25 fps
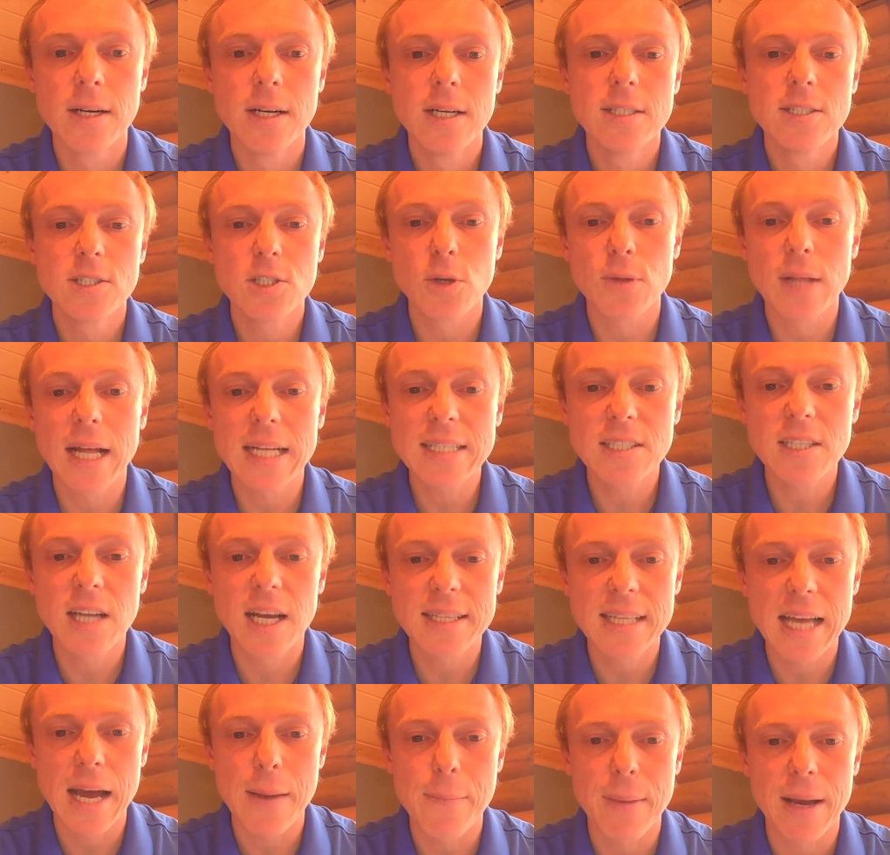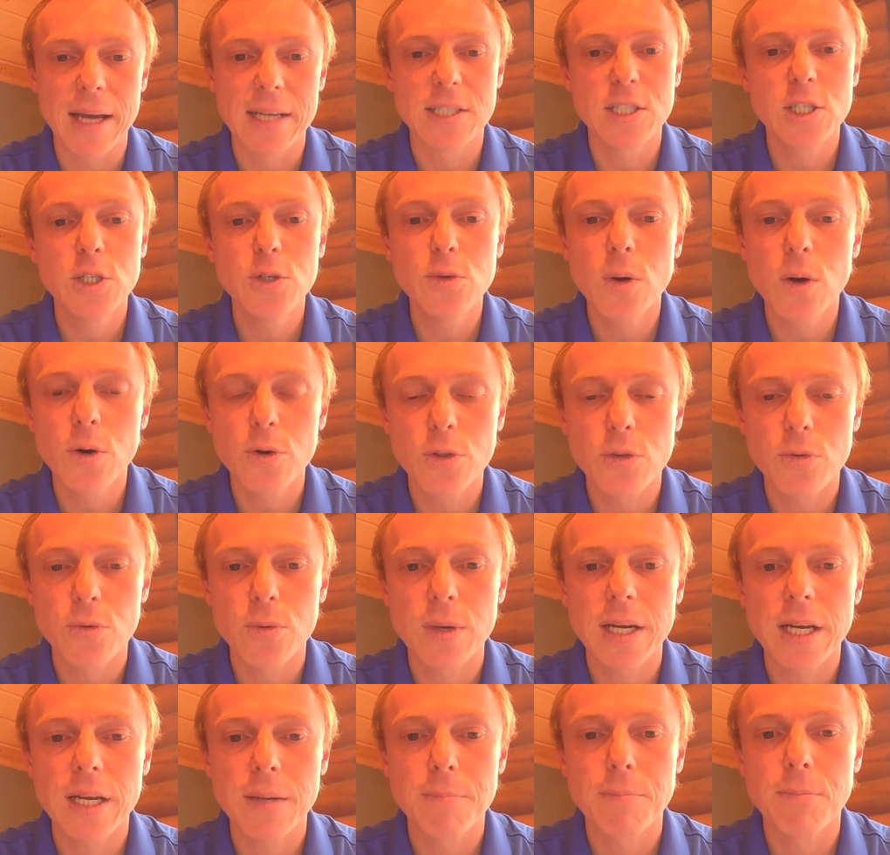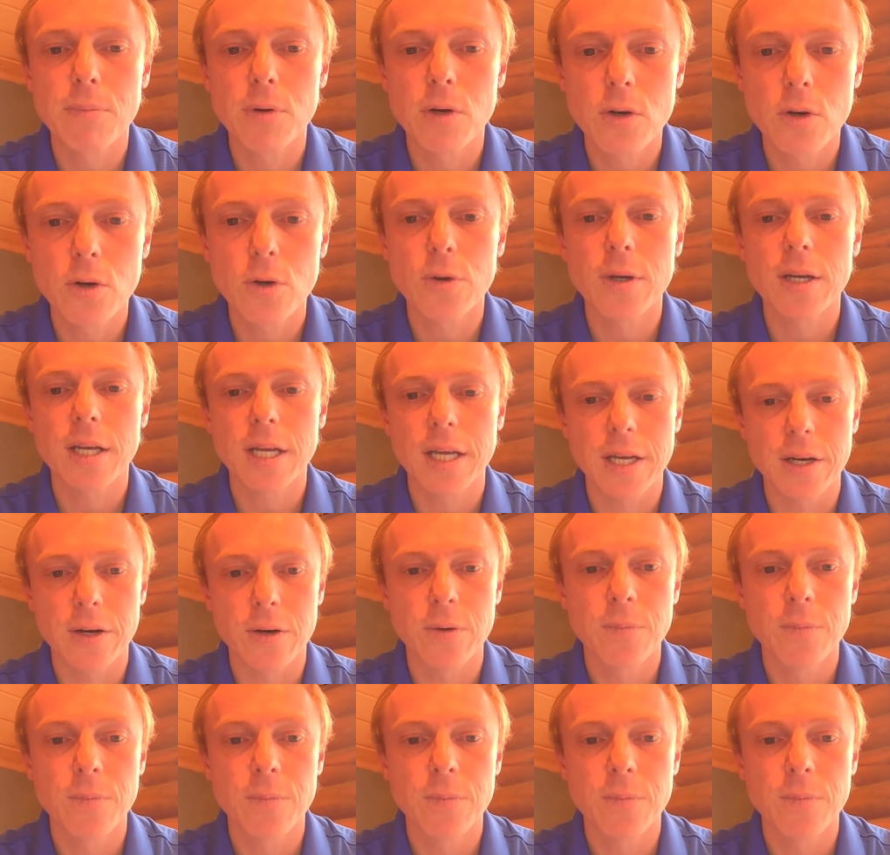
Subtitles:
So that's not that bad, $203 per year.